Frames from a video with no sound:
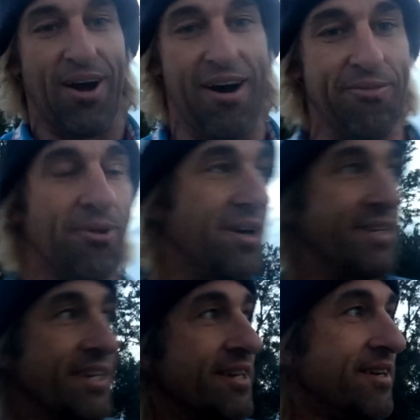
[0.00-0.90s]
on one,
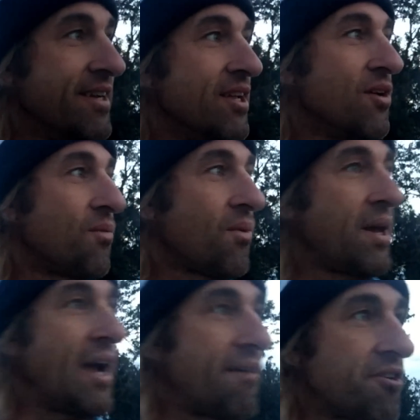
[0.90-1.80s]
dude.
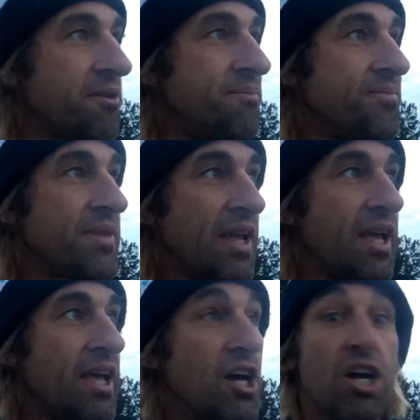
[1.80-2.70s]
Whatever.
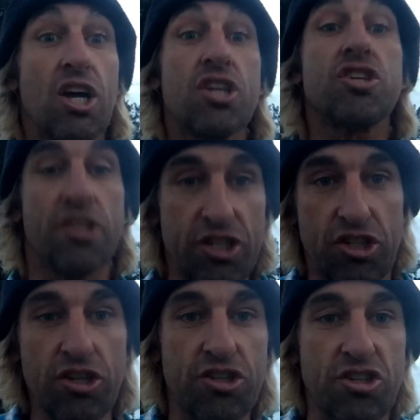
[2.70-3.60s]
So this
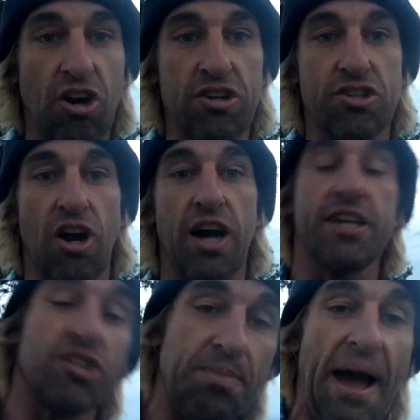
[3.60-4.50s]
dude starts
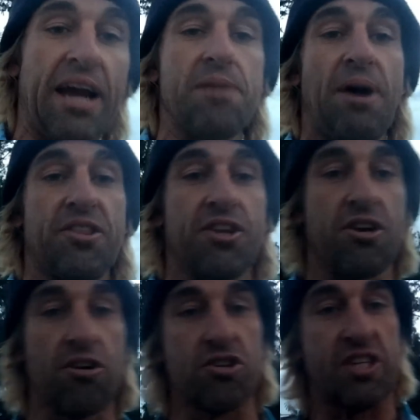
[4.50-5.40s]
talking smack about the
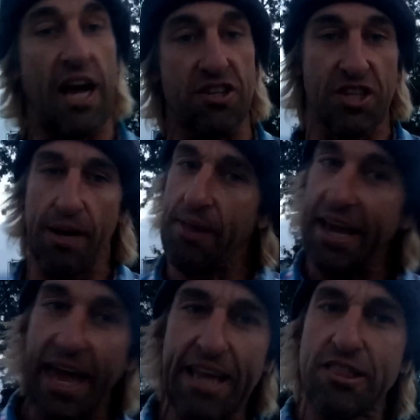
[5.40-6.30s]
Girl Scouts, and I'm
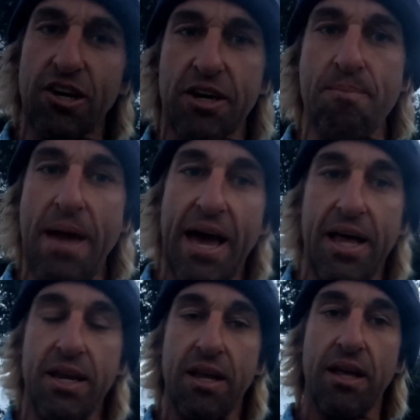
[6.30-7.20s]
like, hey, look,
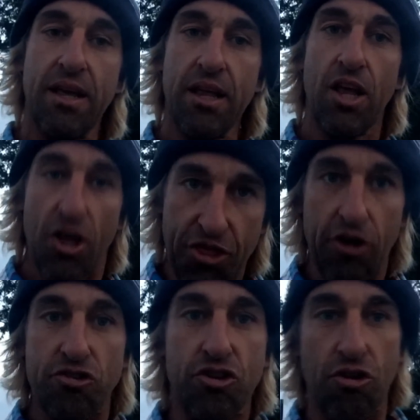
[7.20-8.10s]
man,
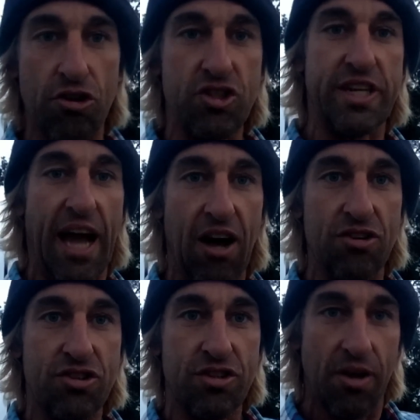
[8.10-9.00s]
those Girl
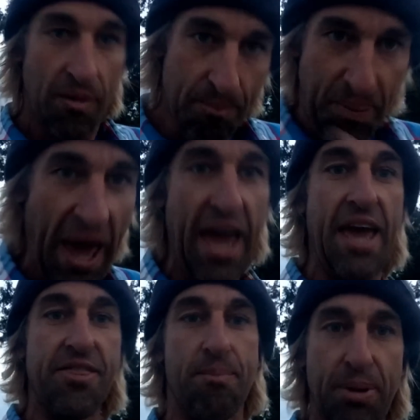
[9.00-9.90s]
Scouts
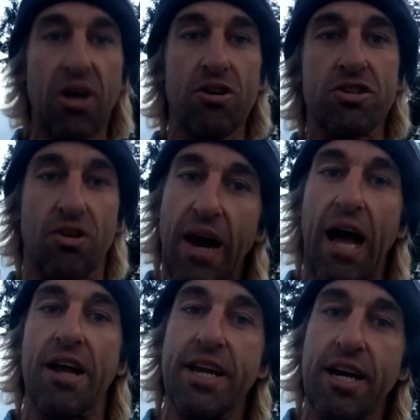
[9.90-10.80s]
pay the bills
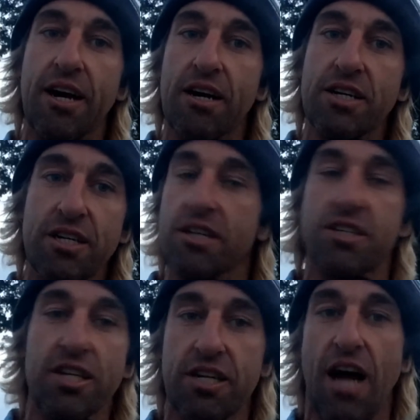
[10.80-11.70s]
around here, dude.
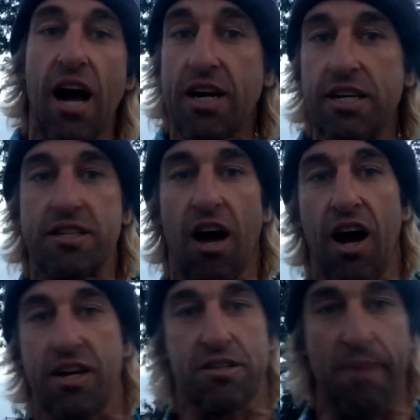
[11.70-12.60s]
So you're not gonna
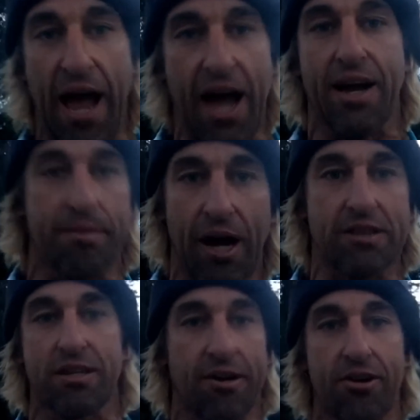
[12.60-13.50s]
talk smack
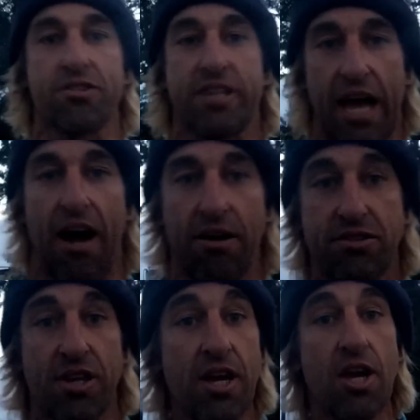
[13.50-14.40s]
about the Girl
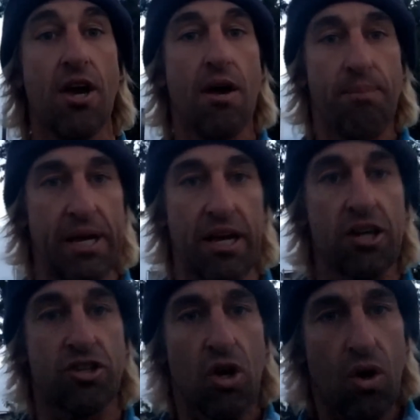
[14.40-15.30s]
Scouts
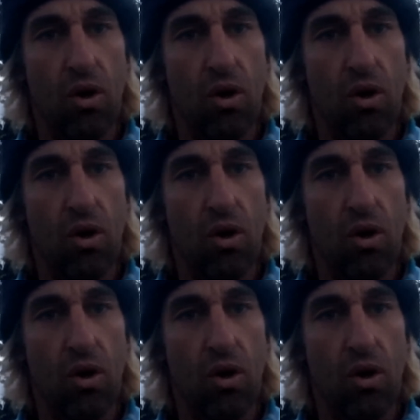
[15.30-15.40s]
because